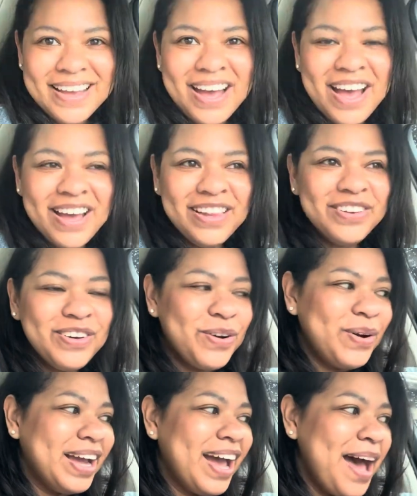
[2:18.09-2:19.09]
Uh, a uh, little
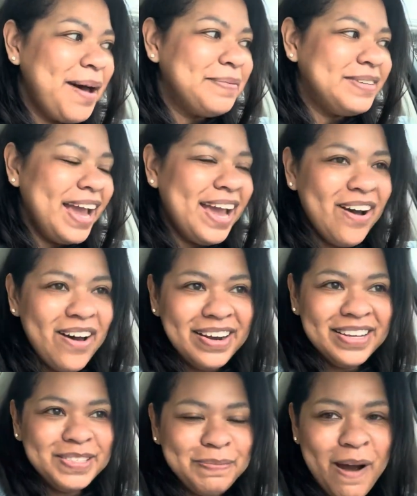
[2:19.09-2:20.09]
quick update on
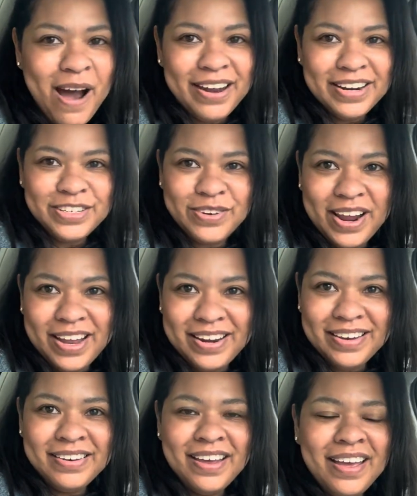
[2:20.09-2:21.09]
his potty
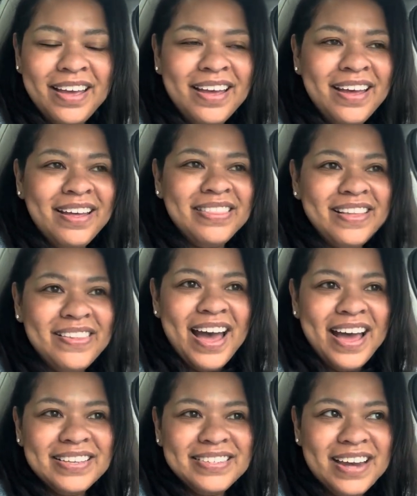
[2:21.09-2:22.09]
training. The
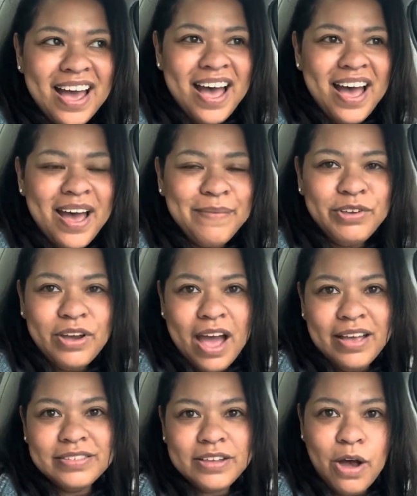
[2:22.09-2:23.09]
last time you
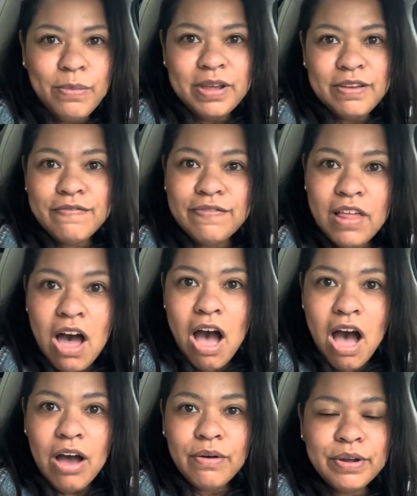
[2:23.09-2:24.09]
guys saw me
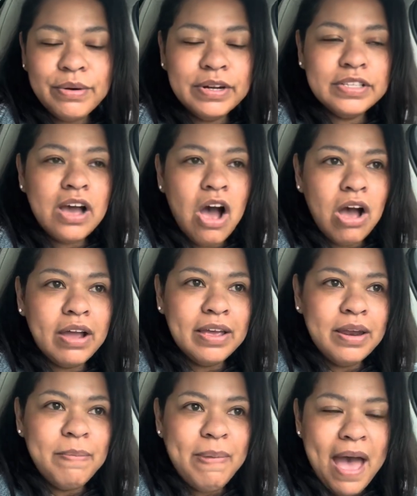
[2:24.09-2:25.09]
vlog, we were
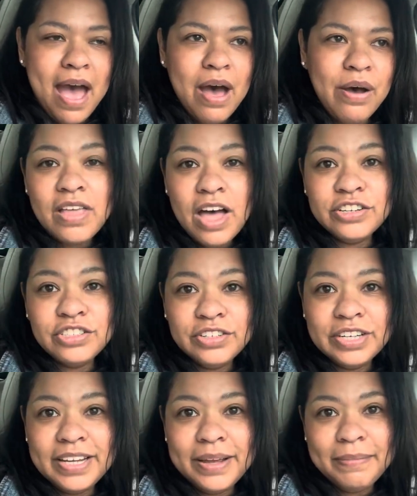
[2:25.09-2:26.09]
talking about
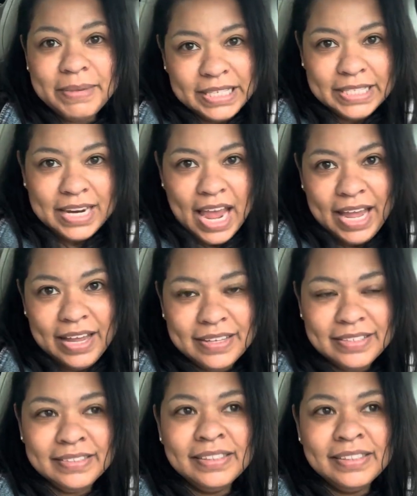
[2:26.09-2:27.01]
luxury mistakes.